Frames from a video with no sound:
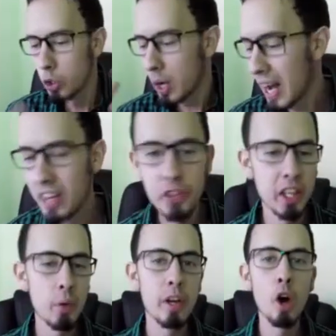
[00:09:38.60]
So guys,
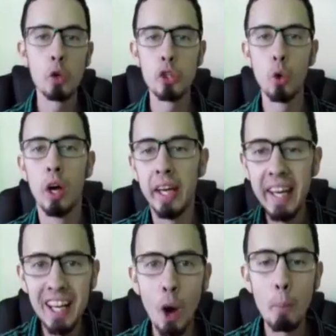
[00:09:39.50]
here we go. So
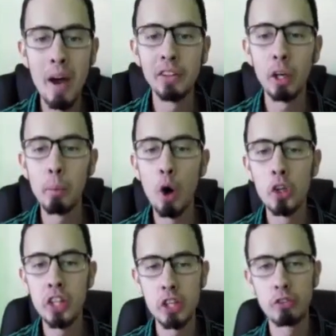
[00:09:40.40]
Income Mentor
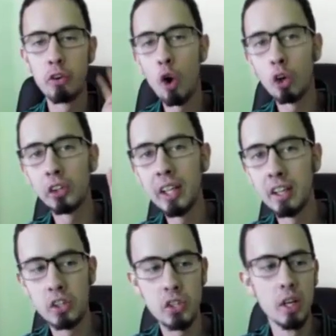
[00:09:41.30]
Box has four
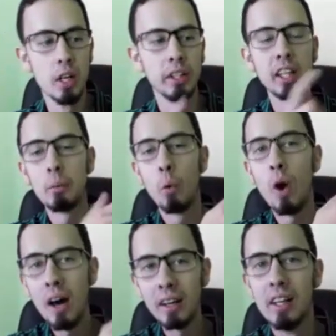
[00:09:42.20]
things. Thing number
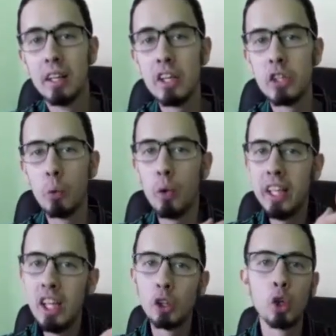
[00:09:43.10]
one is the
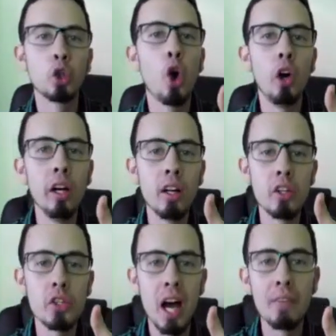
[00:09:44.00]
video
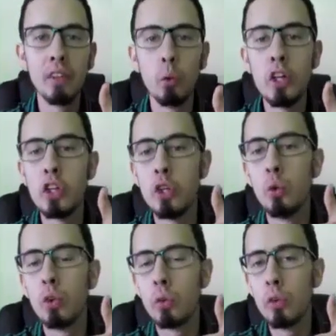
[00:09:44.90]
tutorials, after which
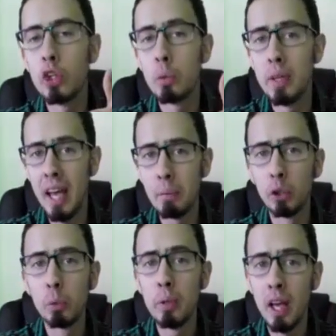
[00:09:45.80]
you will, we should be
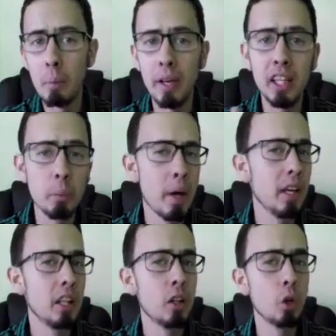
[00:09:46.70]
able to become an
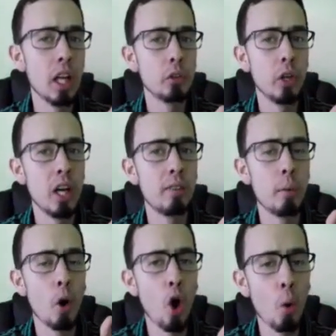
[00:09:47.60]
independent online trader
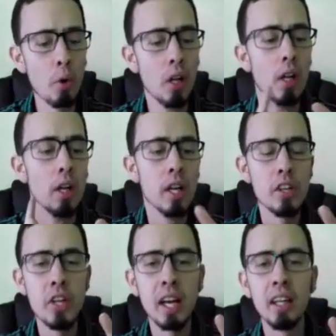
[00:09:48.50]
from home.
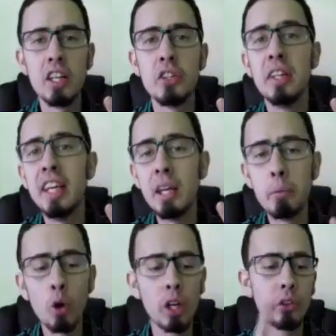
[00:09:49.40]
Uh, second is the
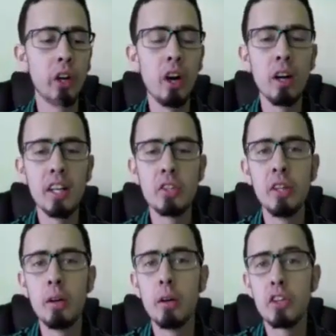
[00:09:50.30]
ebook. Third is
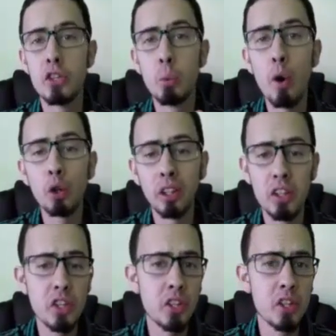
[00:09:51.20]
the support
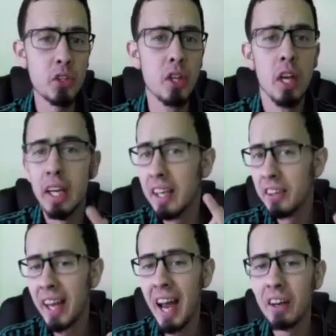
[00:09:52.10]
and resistance
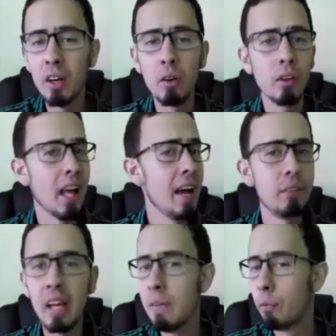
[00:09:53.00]
indicator,
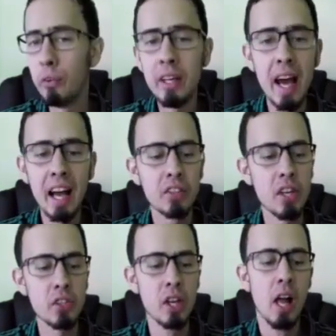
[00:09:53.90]
lifetime free
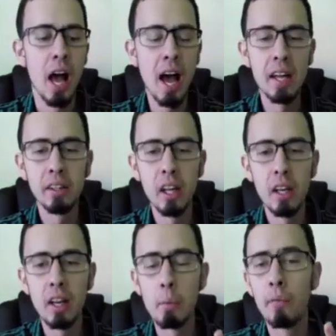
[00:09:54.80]
access, And
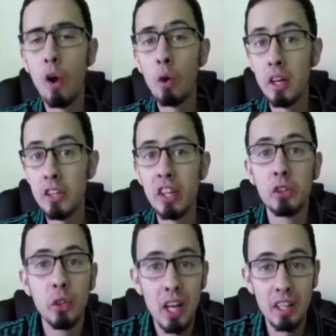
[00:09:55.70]
uh, number four is the
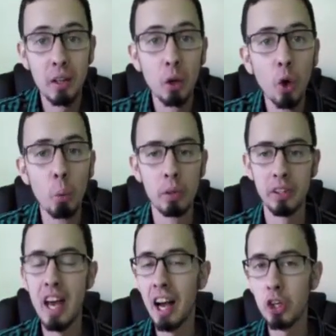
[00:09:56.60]
trading group,
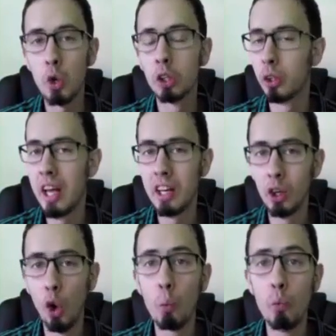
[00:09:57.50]
the actual trading
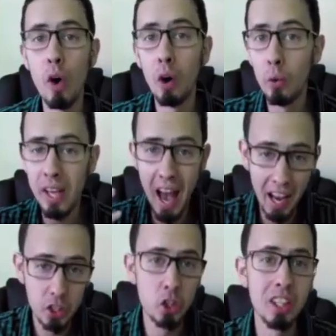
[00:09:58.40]
group where we
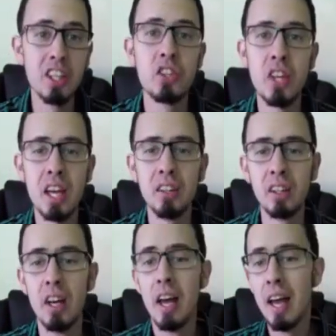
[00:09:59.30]
actually
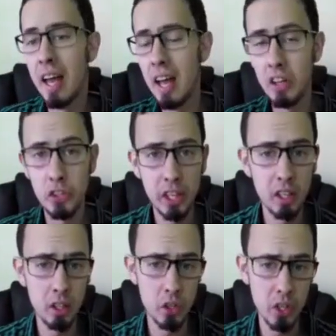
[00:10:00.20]
send uh,
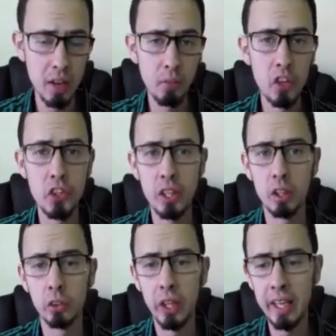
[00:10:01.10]
signals every
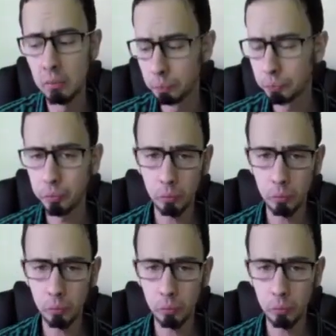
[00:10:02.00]
single day,